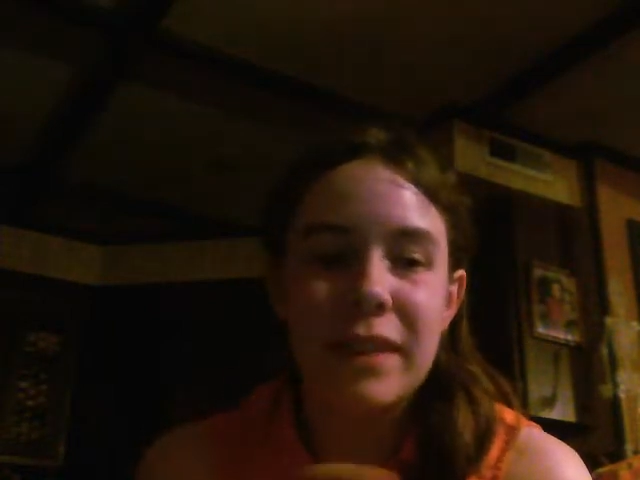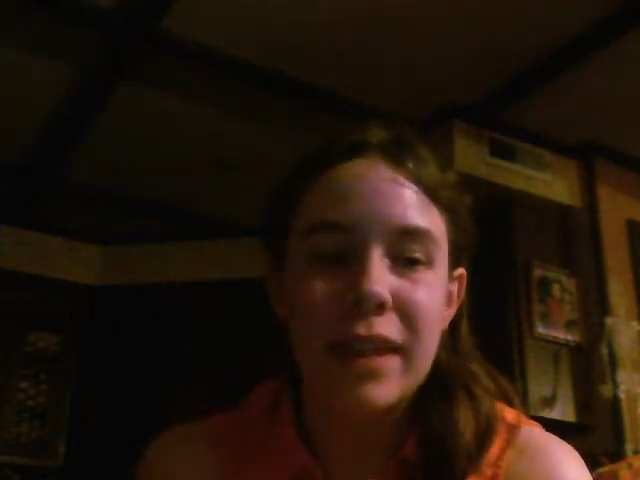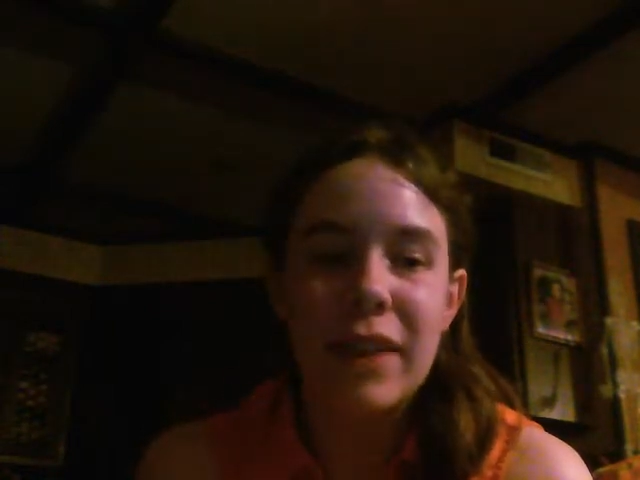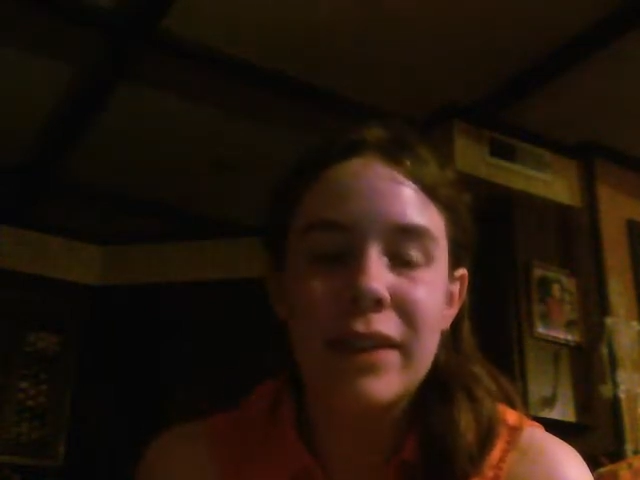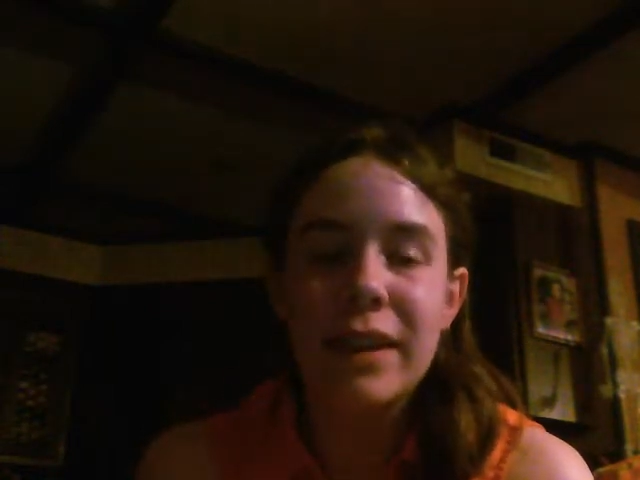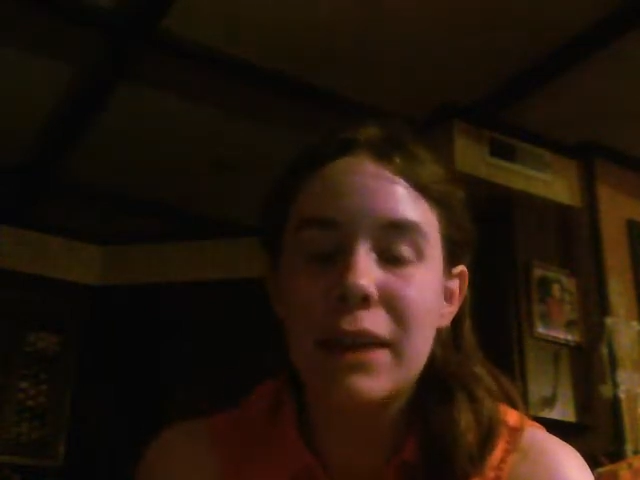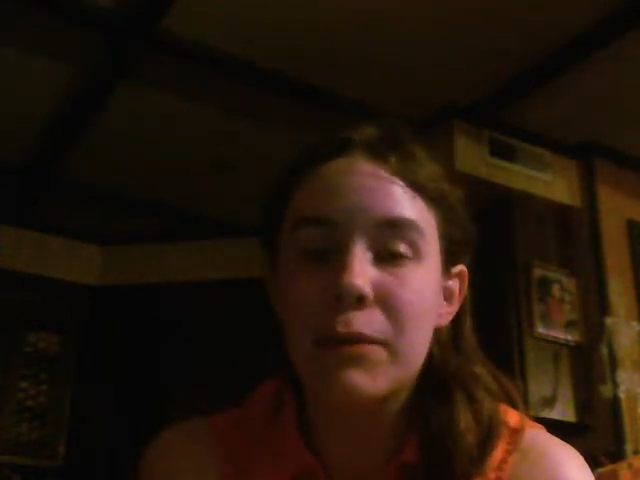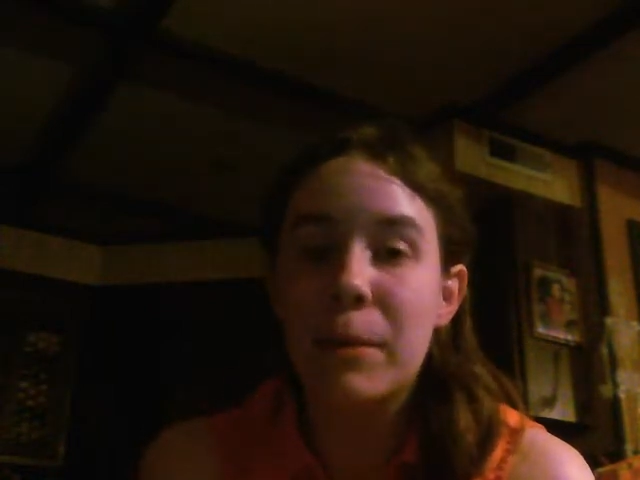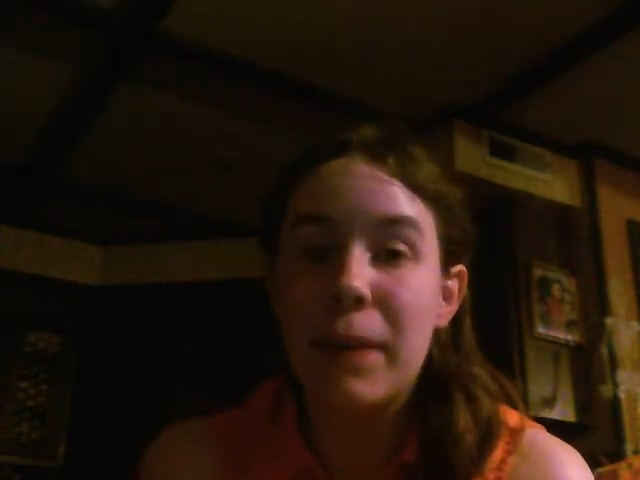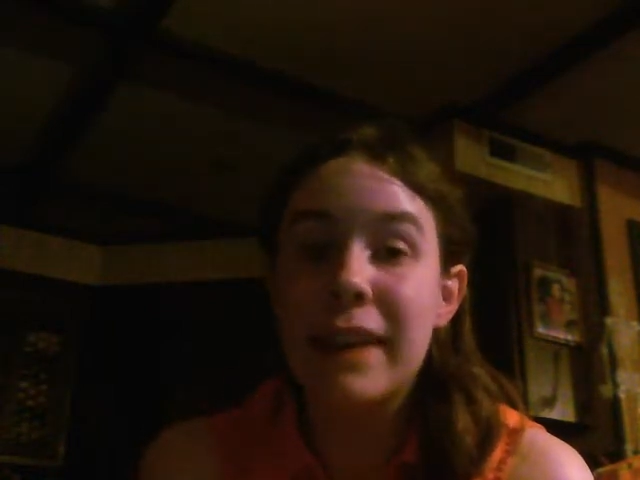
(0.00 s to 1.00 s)
definitely
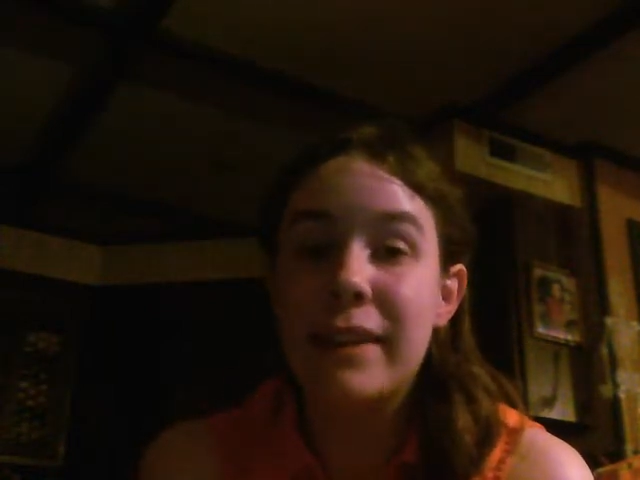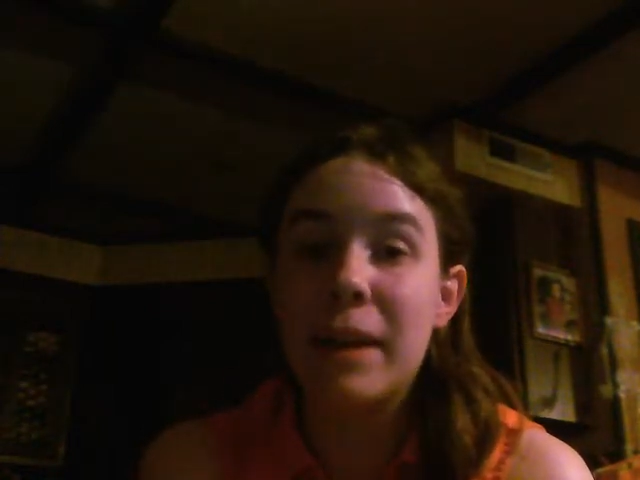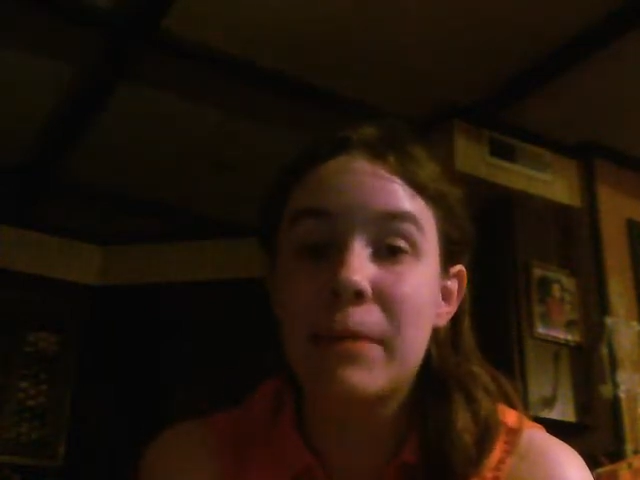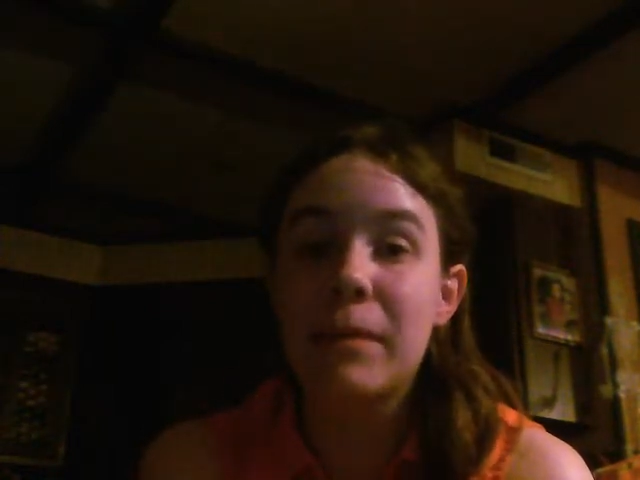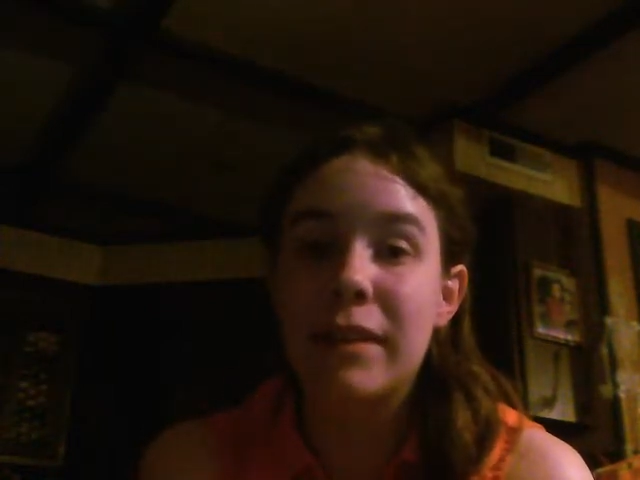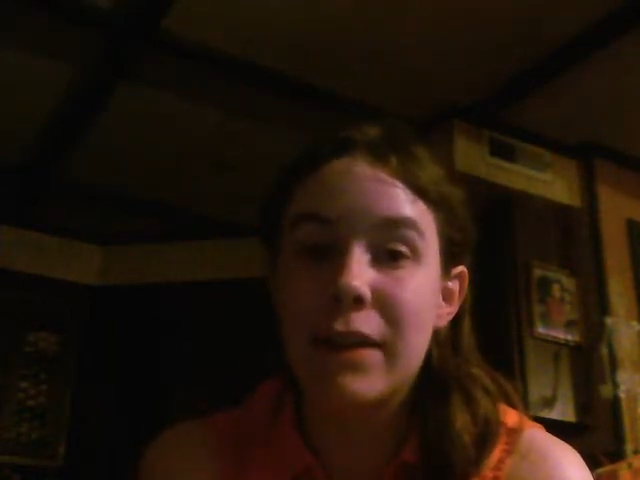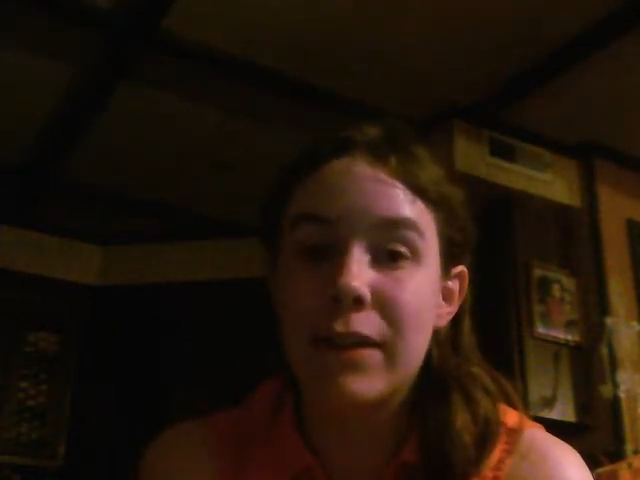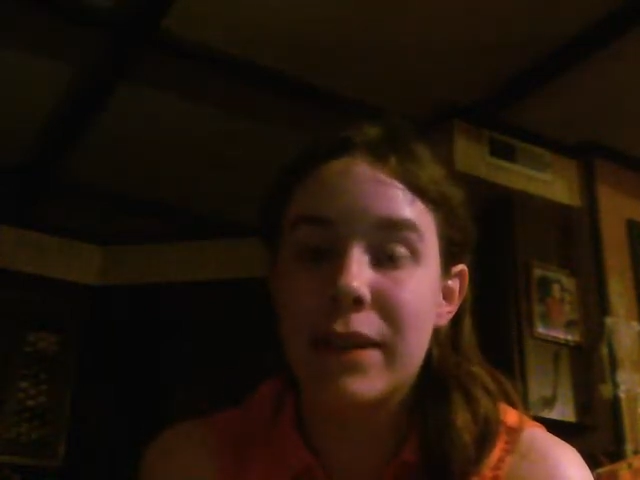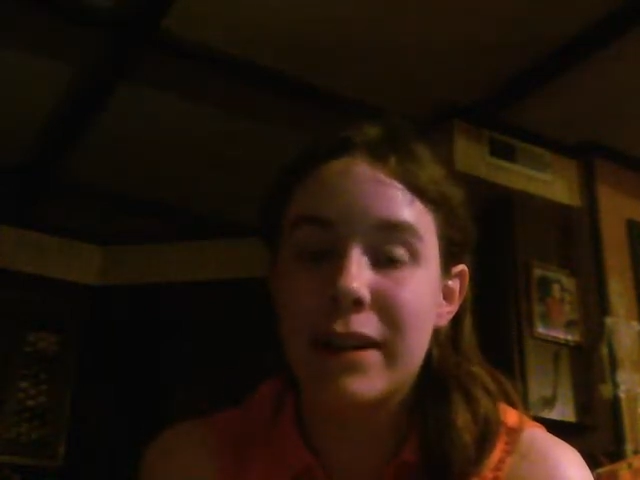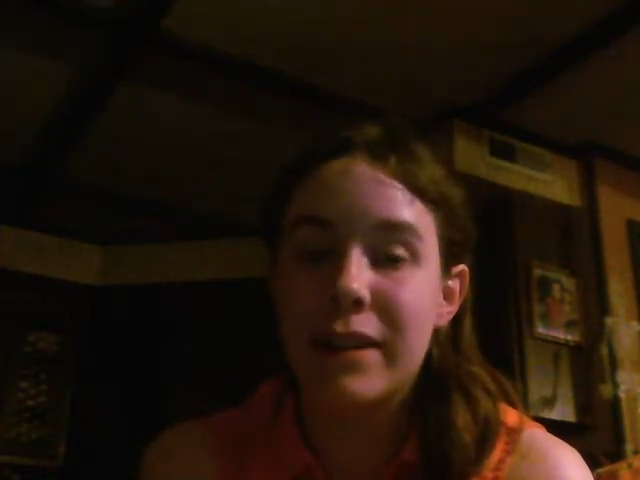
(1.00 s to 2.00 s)
what makes him
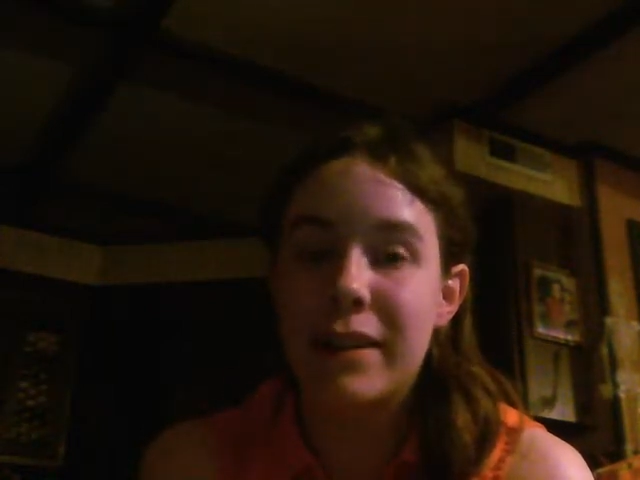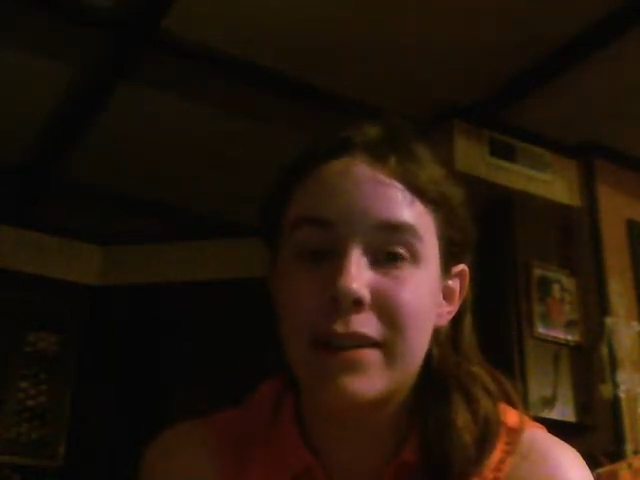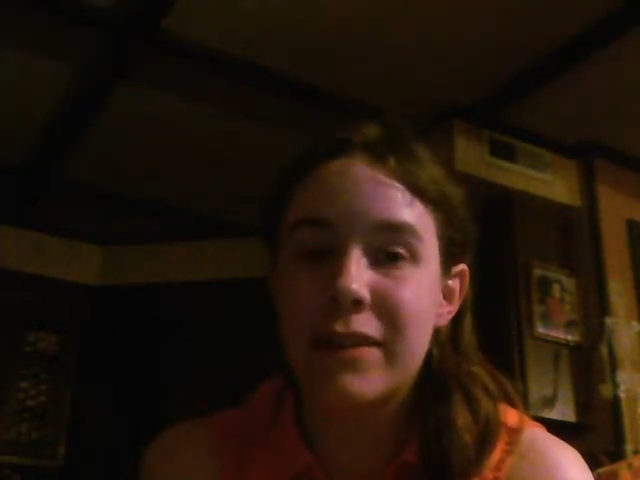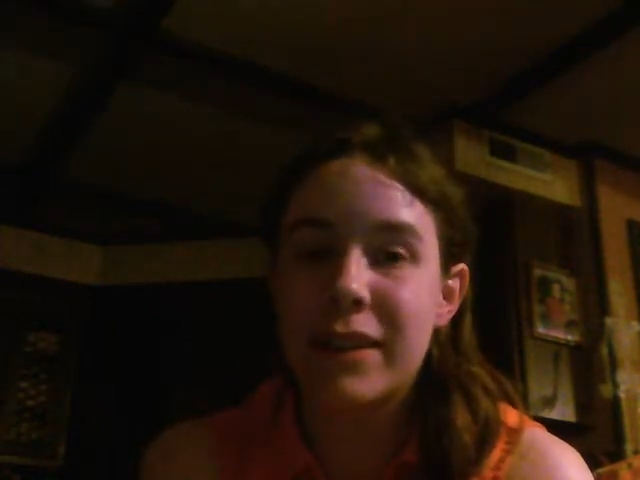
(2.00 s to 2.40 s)
different,